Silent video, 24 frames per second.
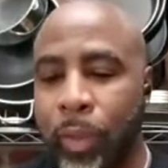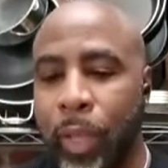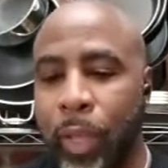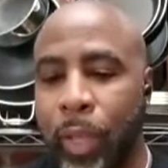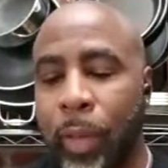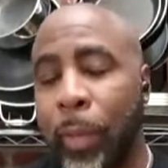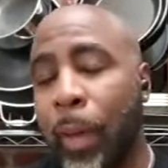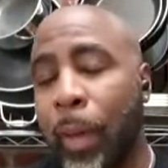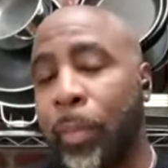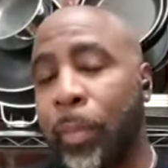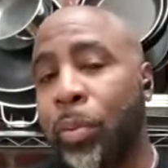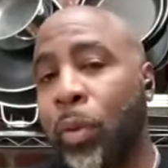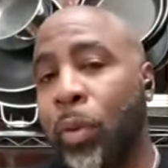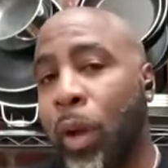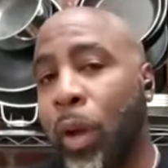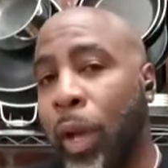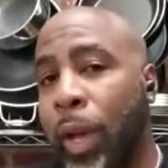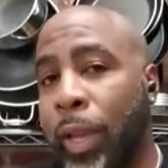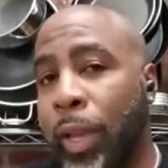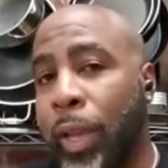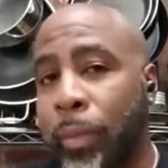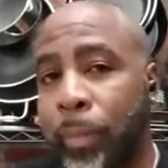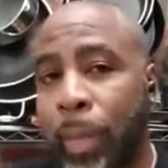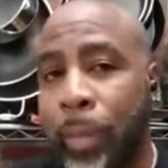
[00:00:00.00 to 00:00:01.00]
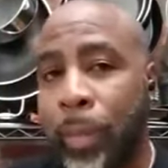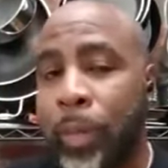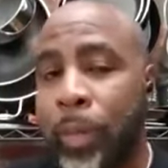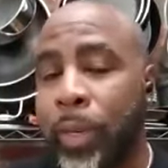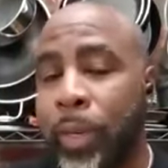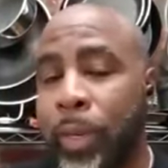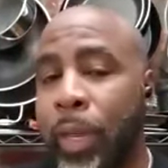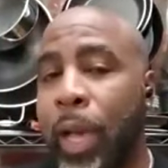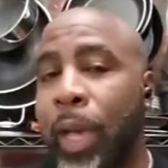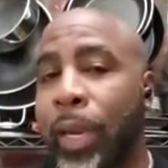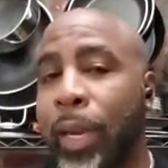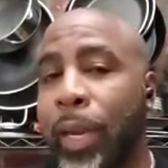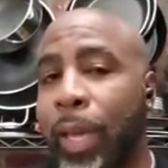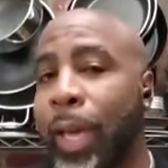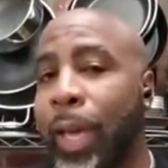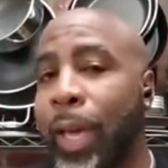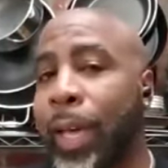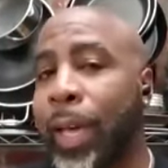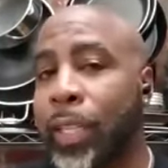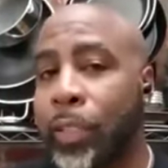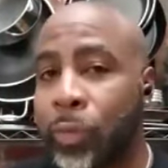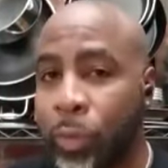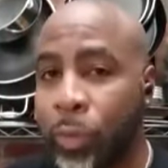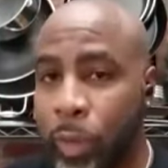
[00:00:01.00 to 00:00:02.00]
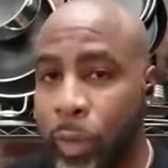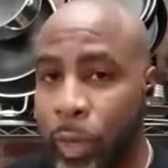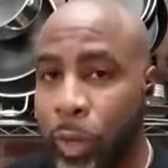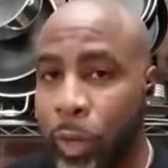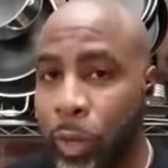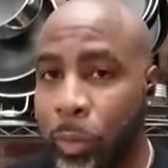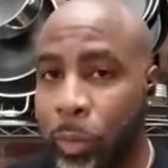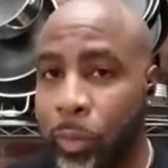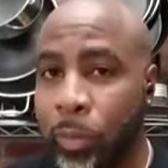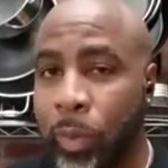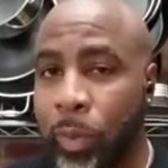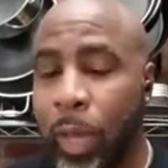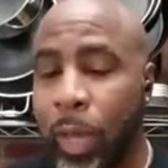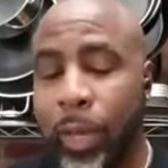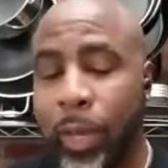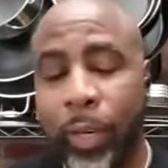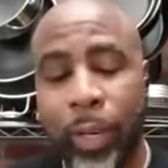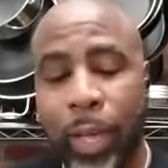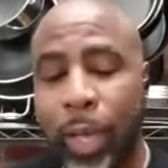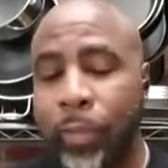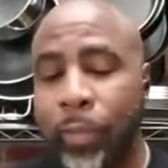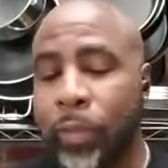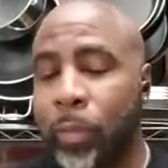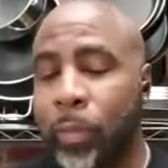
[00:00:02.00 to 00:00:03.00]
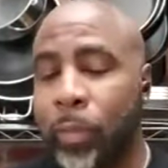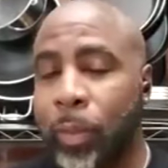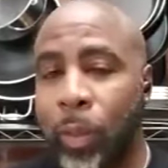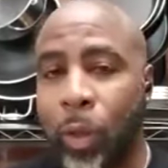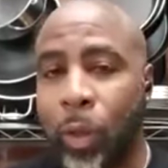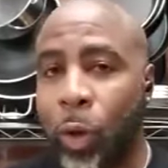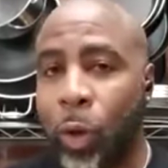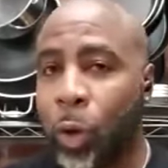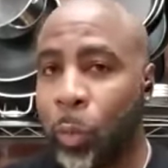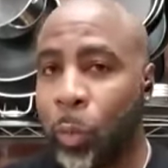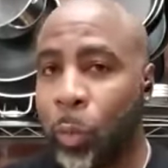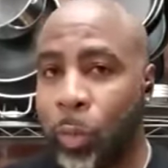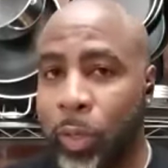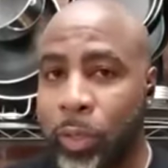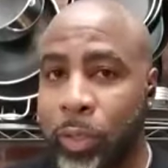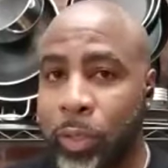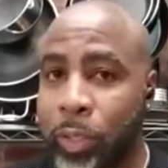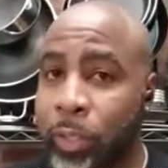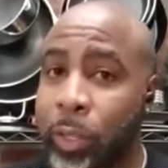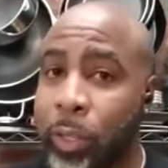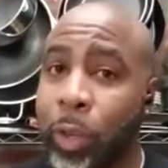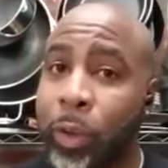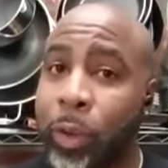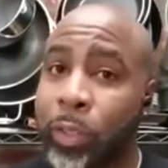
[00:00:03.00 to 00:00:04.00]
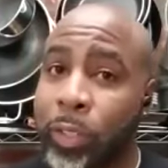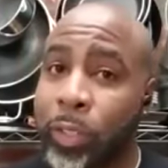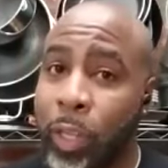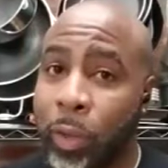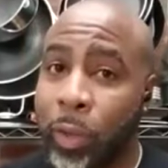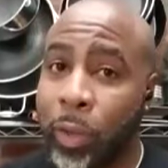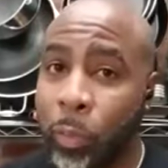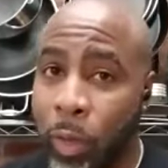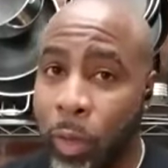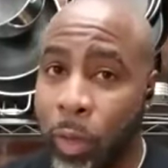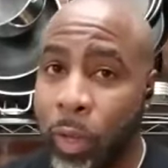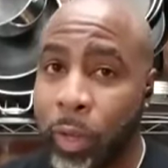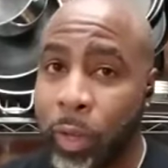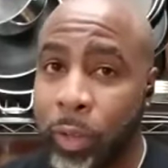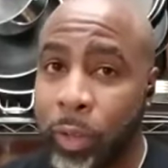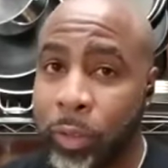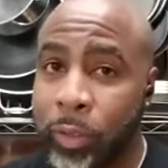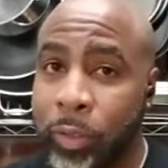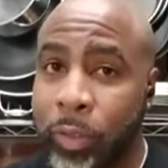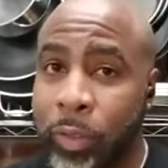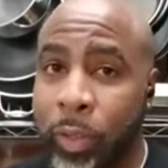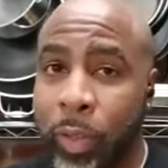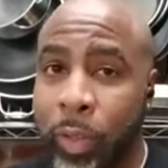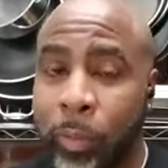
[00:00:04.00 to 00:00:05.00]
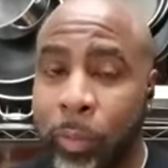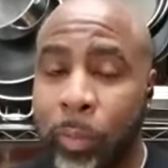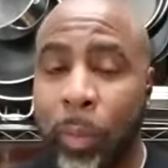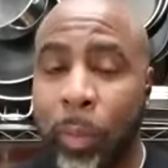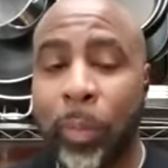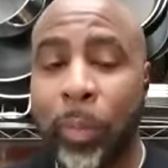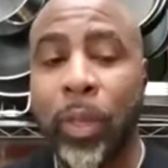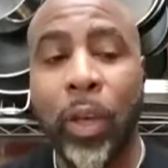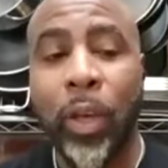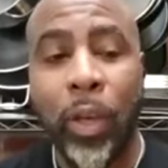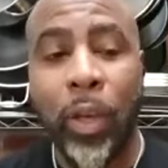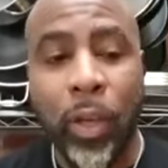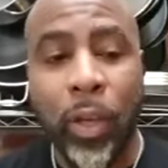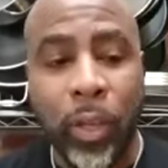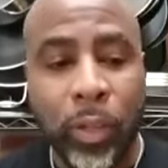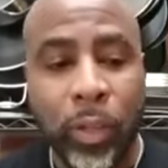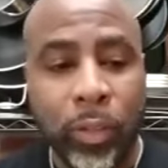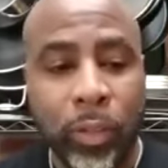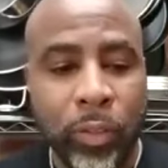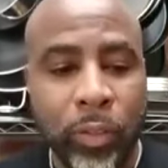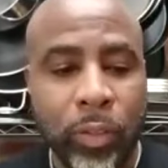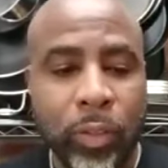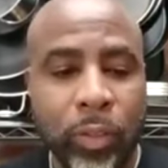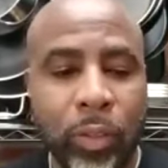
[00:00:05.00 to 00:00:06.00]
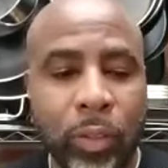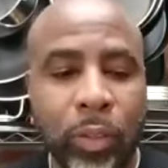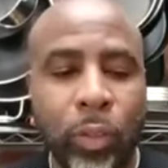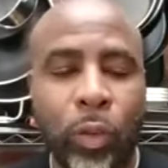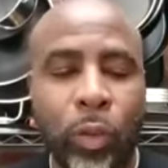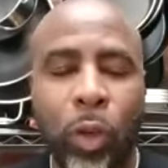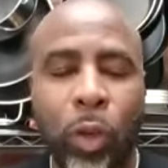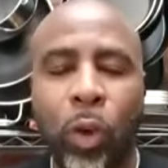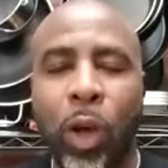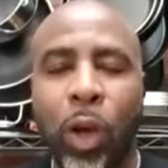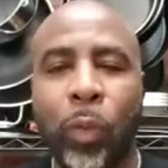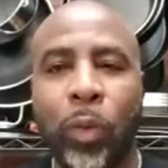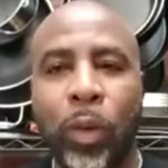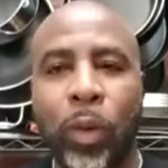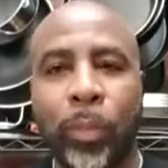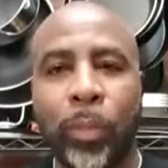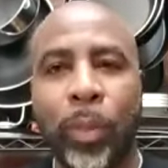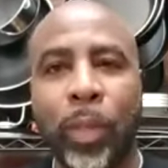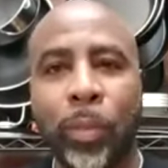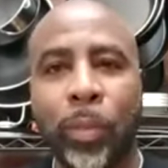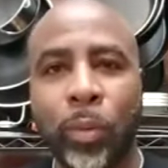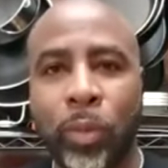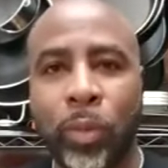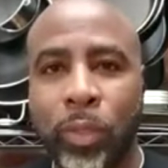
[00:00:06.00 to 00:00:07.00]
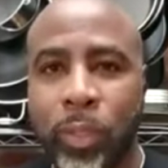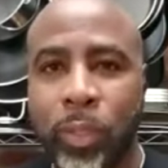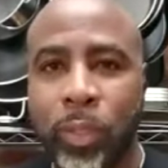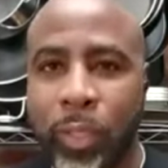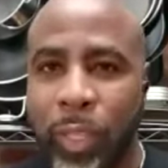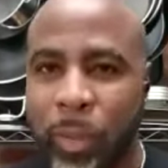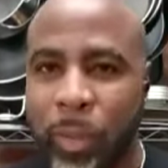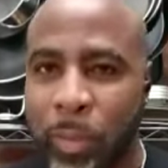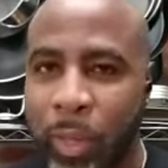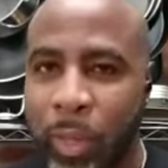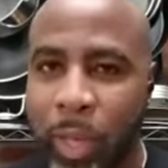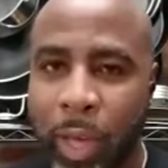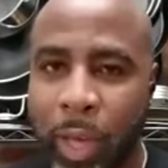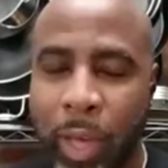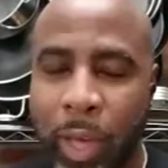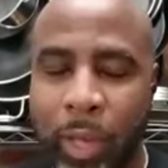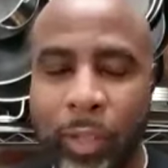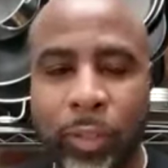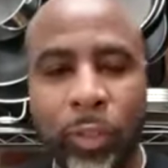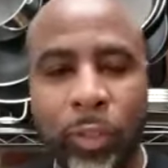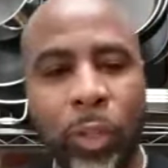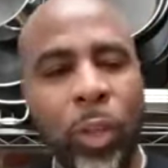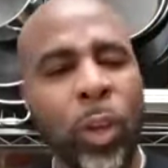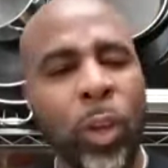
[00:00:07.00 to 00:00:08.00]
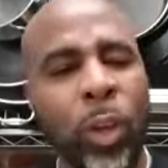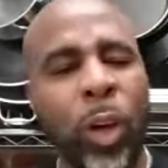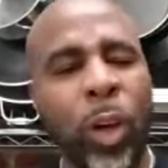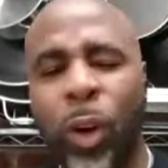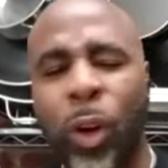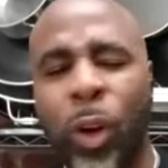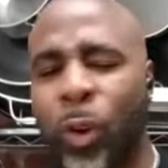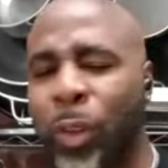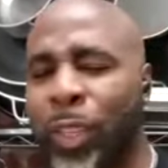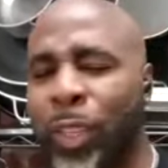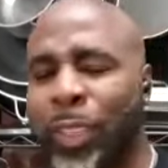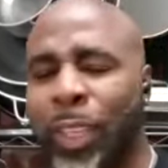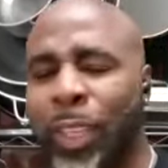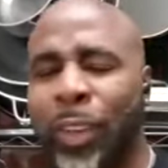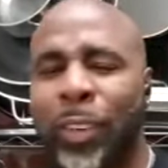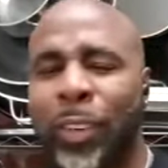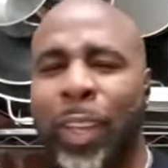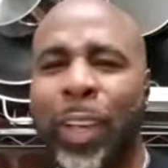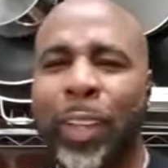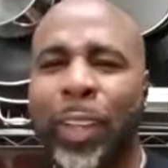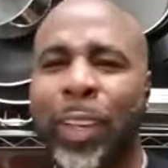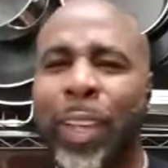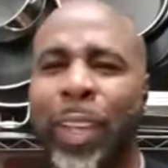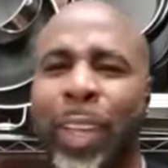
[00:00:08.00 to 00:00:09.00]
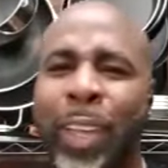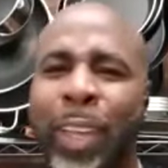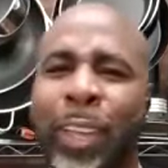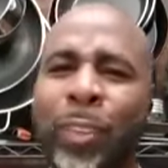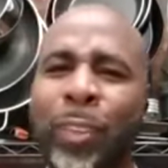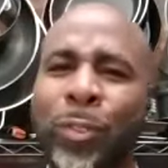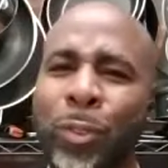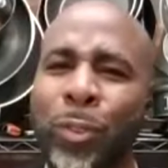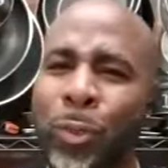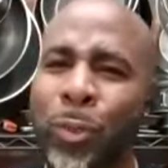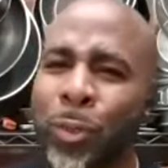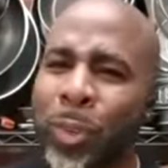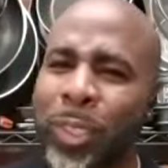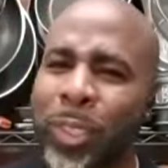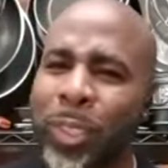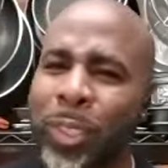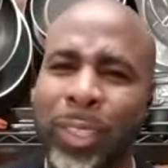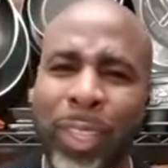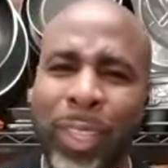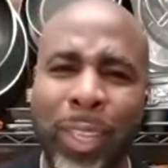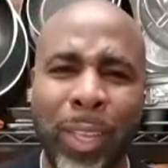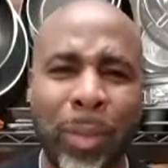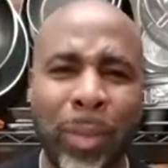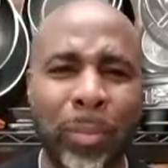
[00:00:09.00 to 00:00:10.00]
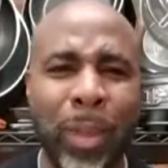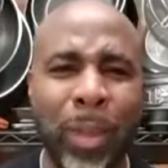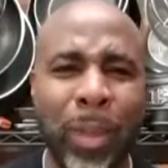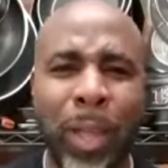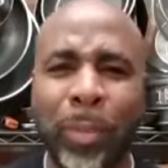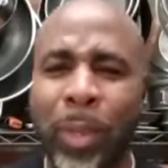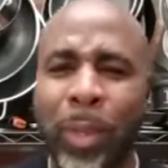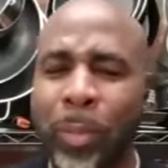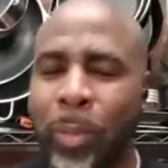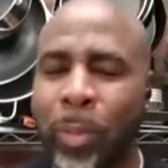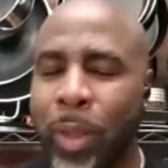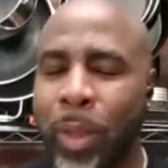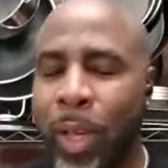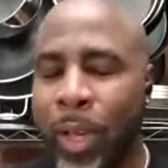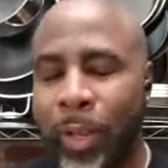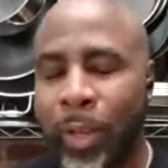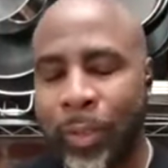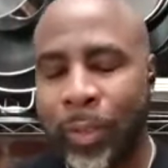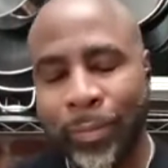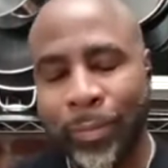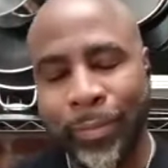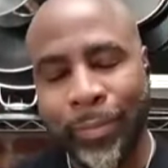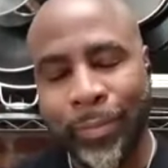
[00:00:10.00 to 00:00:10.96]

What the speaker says: And my pride made me not ask for help. I didn't have to be homeless as long as I was. but because, I wanted people to see me as, oh, he's out in LA doing his thing, blah, blah, blah.